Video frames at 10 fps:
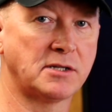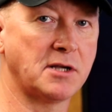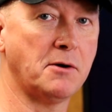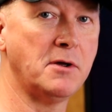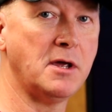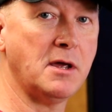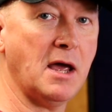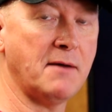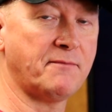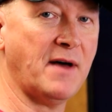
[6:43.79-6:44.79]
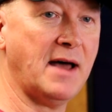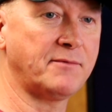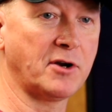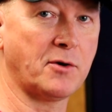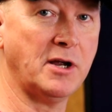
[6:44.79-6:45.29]
So at 5
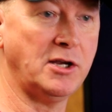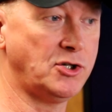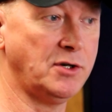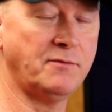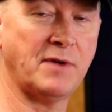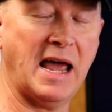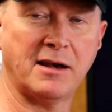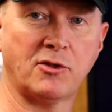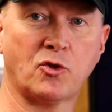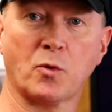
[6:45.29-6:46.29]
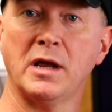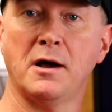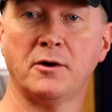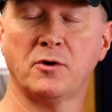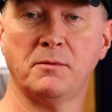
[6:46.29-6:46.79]
degrees, you've added
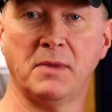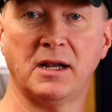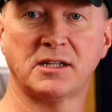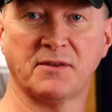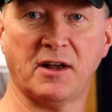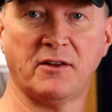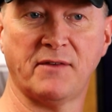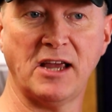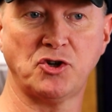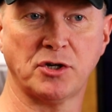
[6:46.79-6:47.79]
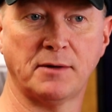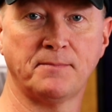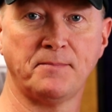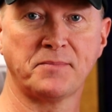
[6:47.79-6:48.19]
300 minutes of elevation,